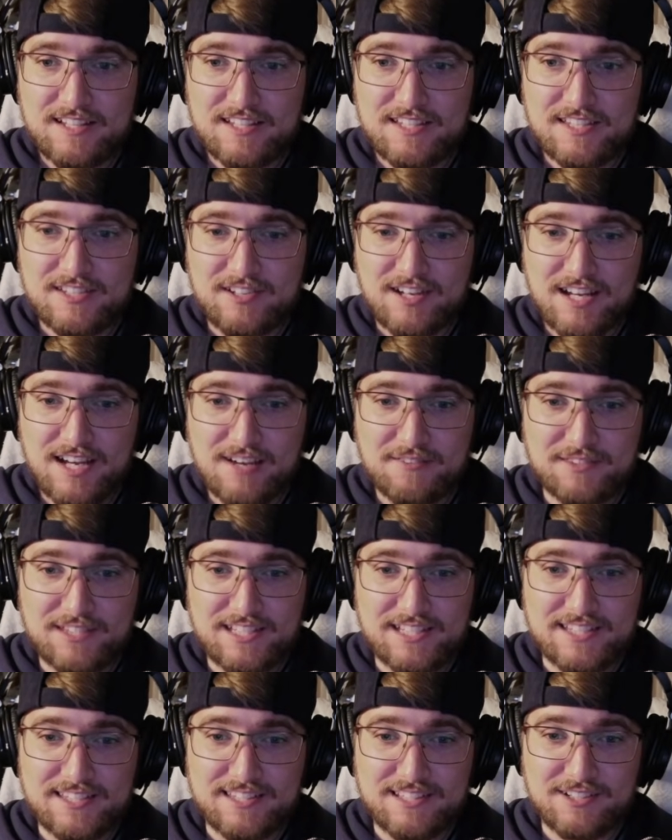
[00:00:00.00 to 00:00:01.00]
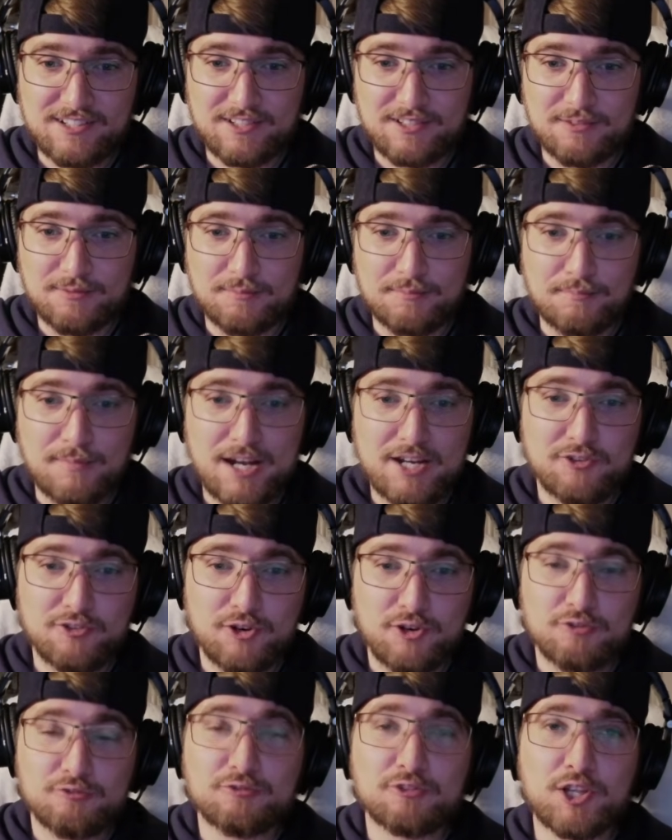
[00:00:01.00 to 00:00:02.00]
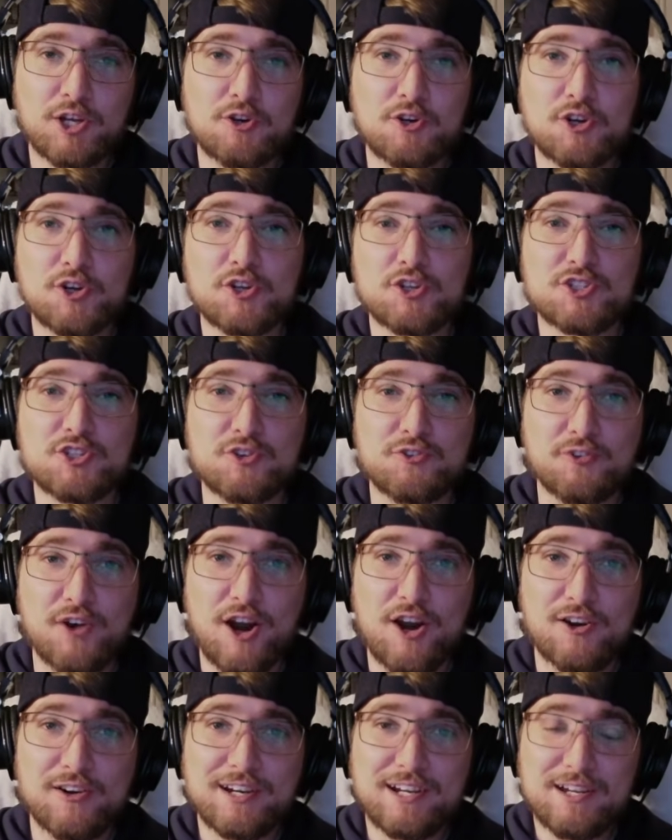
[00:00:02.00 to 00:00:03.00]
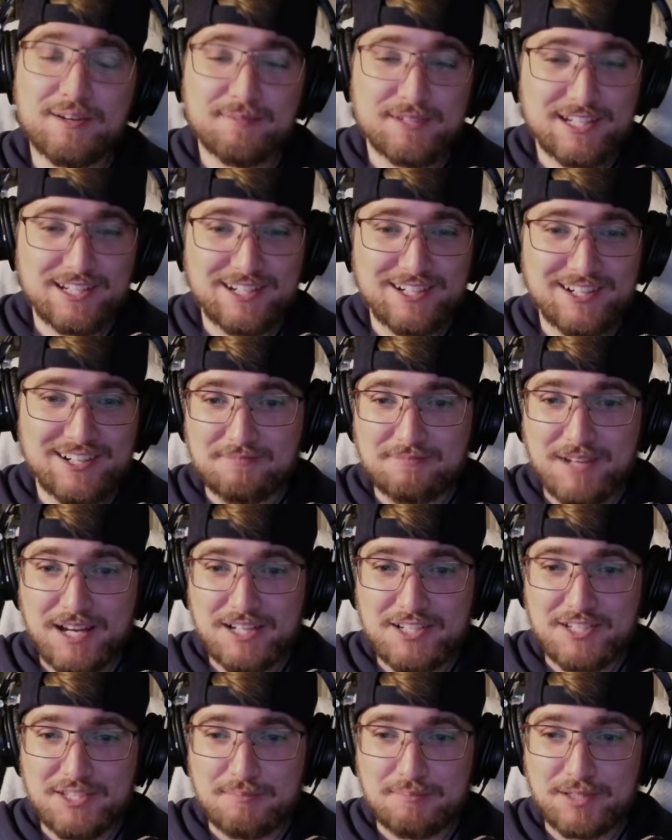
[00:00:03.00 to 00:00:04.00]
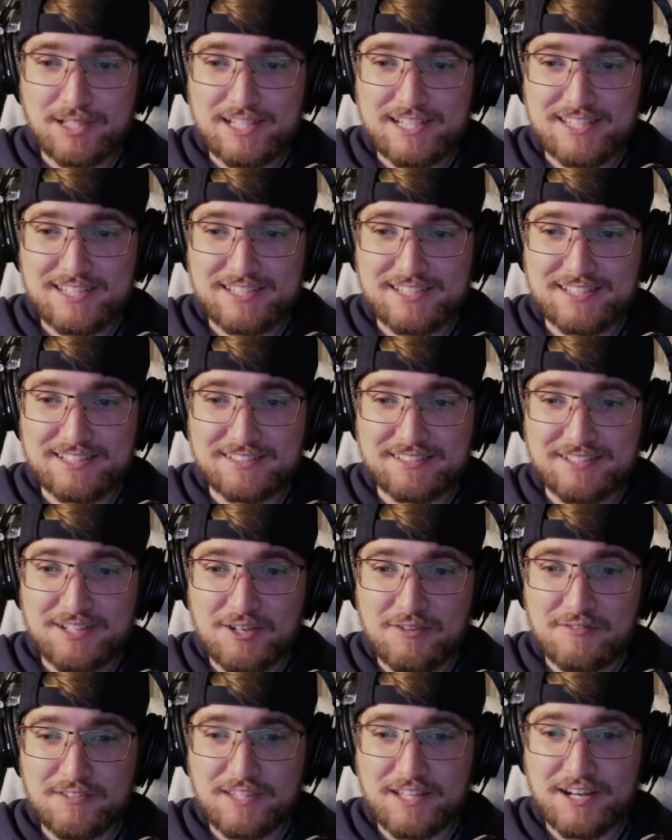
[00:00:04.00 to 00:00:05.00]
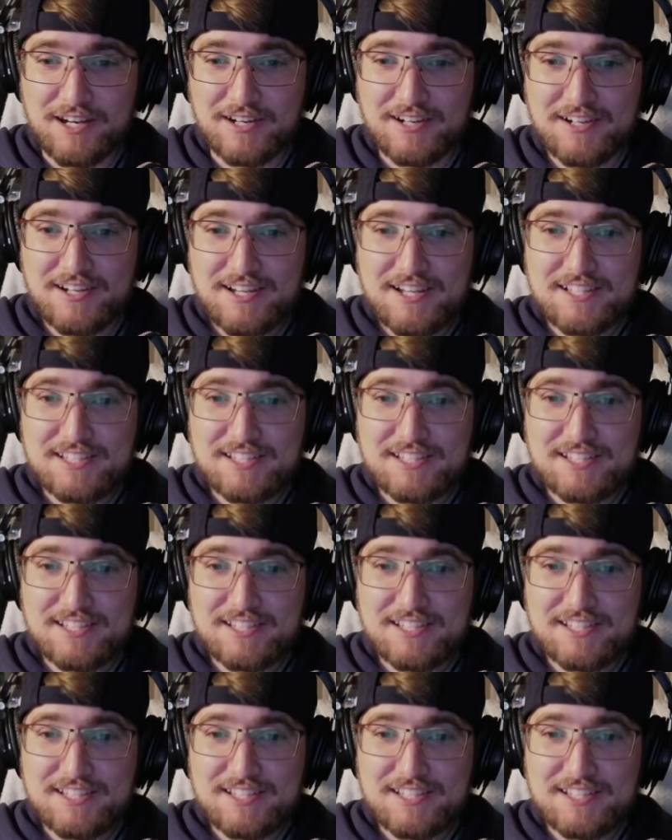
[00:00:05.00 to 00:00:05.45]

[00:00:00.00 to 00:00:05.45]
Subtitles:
So I have this little micro floater terrarium here. I just placed it over there.